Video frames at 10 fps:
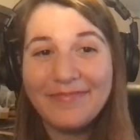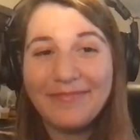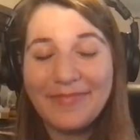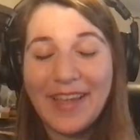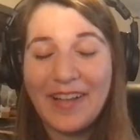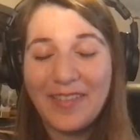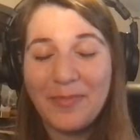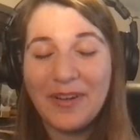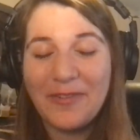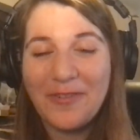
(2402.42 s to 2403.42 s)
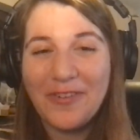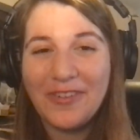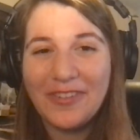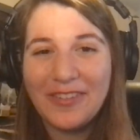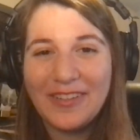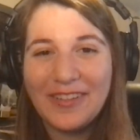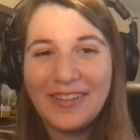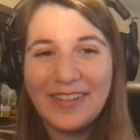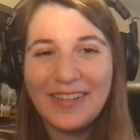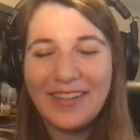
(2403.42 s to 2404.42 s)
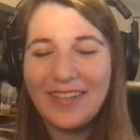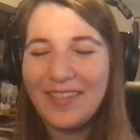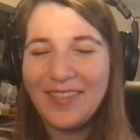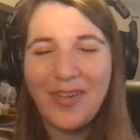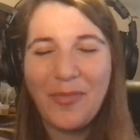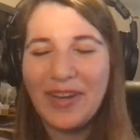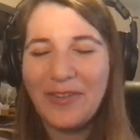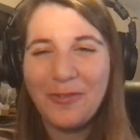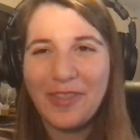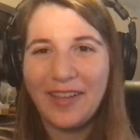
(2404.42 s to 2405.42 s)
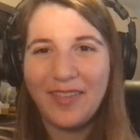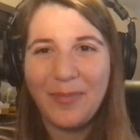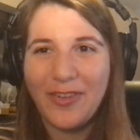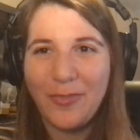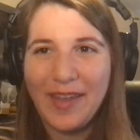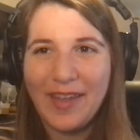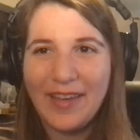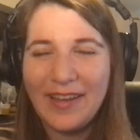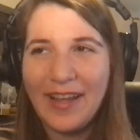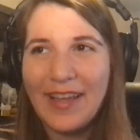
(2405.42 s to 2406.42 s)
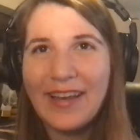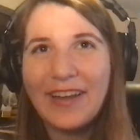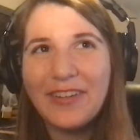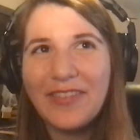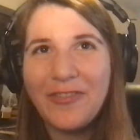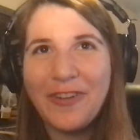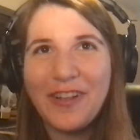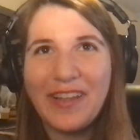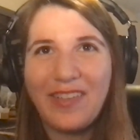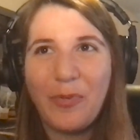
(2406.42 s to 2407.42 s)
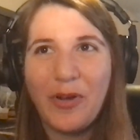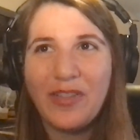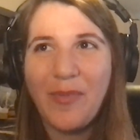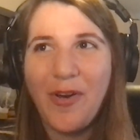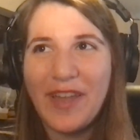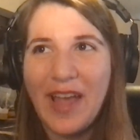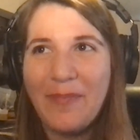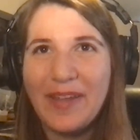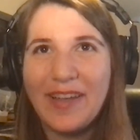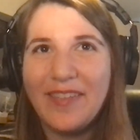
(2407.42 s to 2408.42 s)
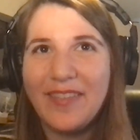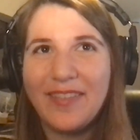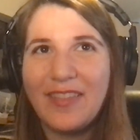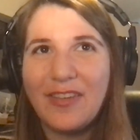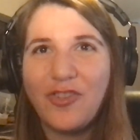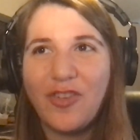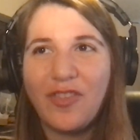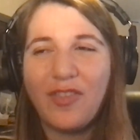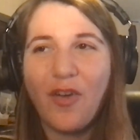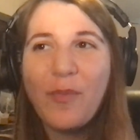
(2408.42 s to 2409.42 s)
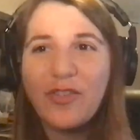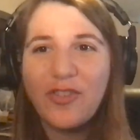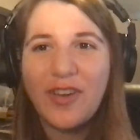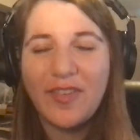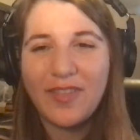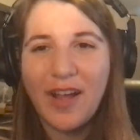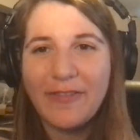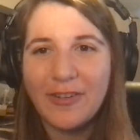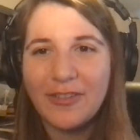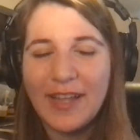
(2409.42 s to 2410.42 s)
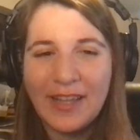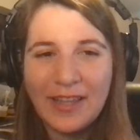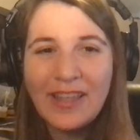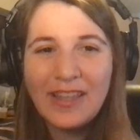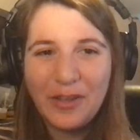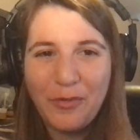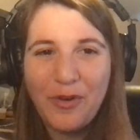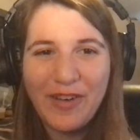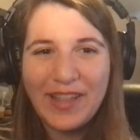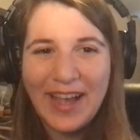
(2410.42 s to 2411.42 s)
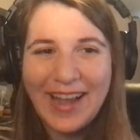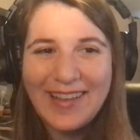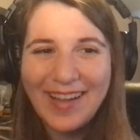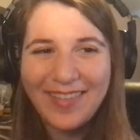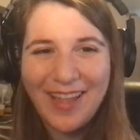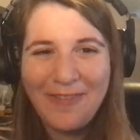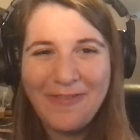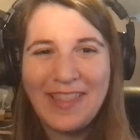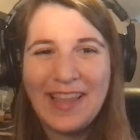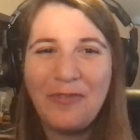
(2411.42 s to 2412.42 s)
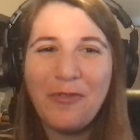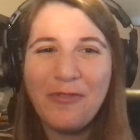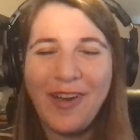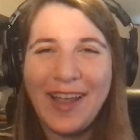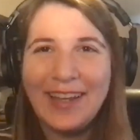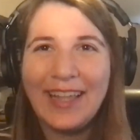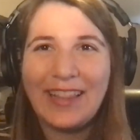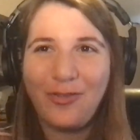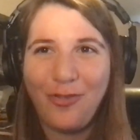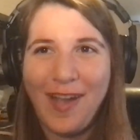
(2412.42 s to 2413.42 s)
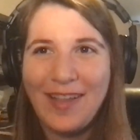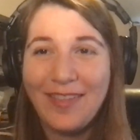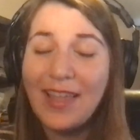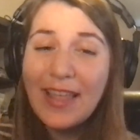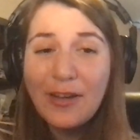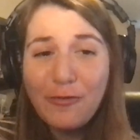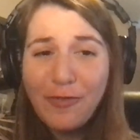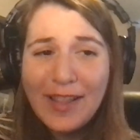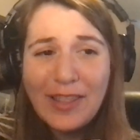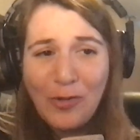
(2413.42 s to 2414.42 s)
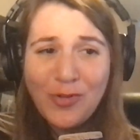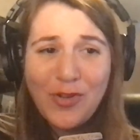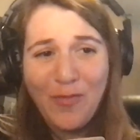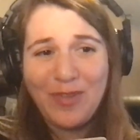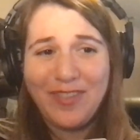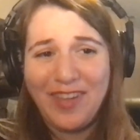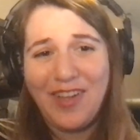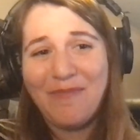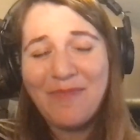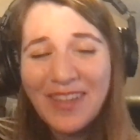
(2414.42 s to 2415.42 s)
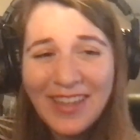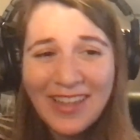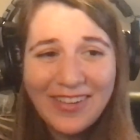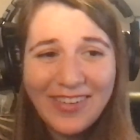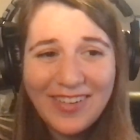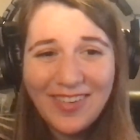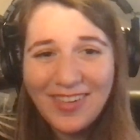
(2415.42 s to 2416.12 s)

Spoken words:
Yeah, it's pretty cool. So many cool things about Japan. And I don't even want to like spoil them all yet because there's just so much to discover. Like you will find the high tech stuff, and then you will find like the shrines, and then you'll find the Unko Museum, which